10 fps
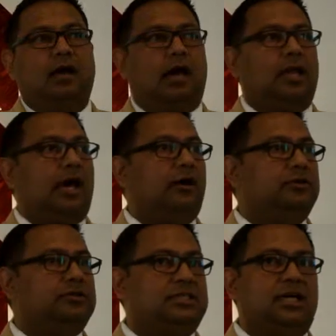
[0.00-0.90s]

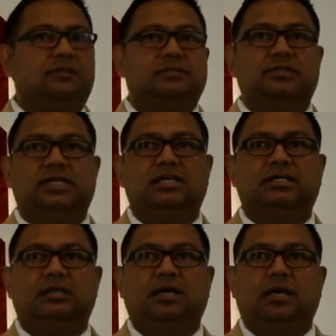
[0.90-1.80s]
allow yourself to
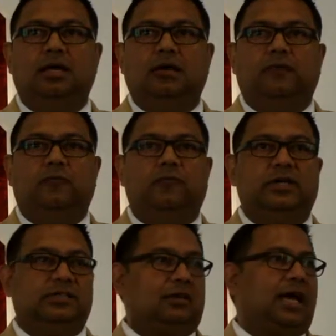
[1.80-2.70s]
just
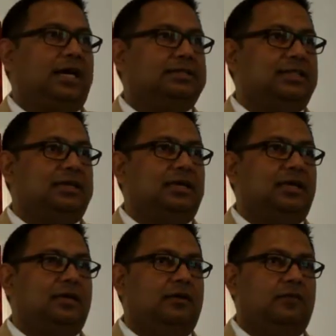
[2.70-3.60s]
visualize
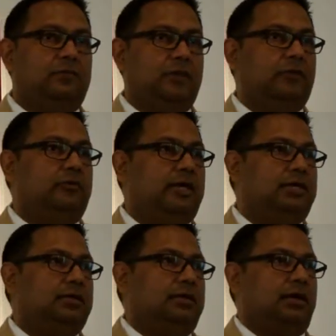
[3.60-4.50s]
it, view
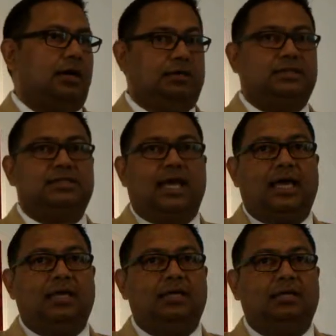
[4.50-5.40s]
it,
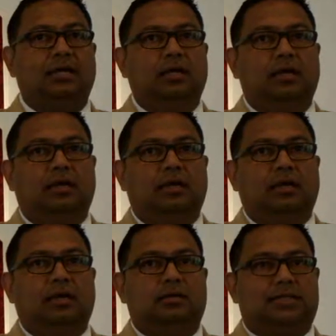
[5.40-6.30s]
understand it,
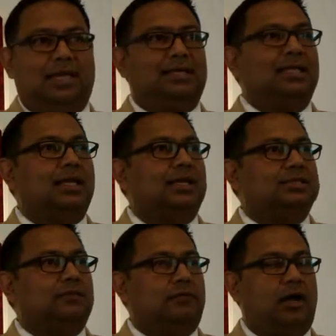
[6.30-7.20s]
take the
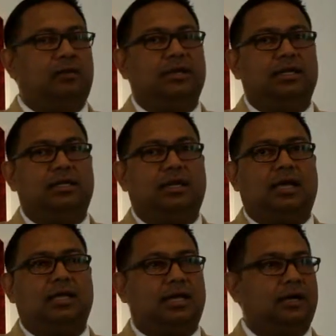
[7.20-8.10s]
lesson from it,
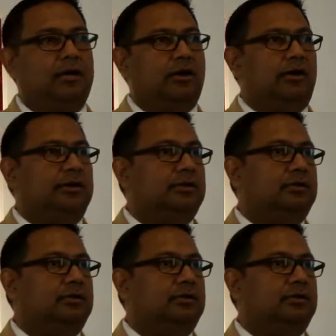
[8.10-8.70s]
and carry on.